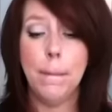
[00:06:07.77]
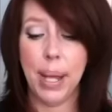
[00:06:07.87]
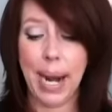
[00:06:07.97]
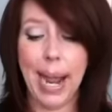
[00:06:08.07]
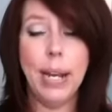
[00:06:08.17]

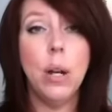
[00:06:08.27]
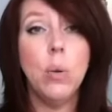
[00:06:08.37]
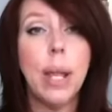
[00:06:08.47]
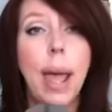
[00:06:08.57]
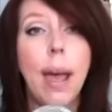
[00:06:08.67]
But I
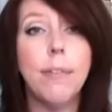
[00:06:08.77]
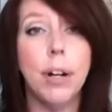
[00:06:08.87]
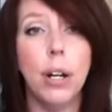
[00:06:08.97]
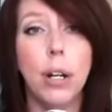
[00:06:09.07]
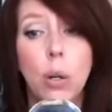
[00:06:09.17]
don't
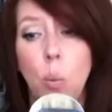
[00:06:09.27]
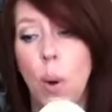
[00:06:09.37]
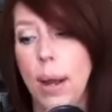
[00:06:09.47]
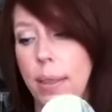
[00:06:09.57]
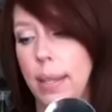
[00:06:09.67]
ever
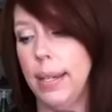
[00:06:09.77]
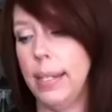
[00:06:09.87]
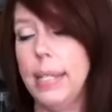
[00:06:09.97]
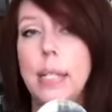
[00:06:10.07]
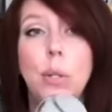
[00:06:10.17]
want
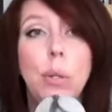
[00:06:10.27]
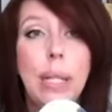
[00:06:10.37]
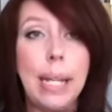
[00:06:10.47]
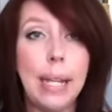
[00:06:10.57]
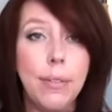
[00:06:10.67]
this to
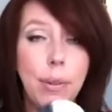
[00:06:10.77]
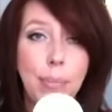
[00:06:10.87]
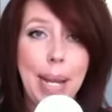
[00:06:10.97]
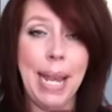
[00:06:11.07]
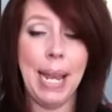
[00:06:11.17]
leave
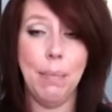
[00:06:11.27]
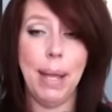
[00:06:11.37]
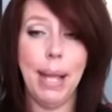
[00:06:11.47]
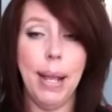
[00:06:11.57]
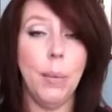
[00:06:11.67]
my handbag.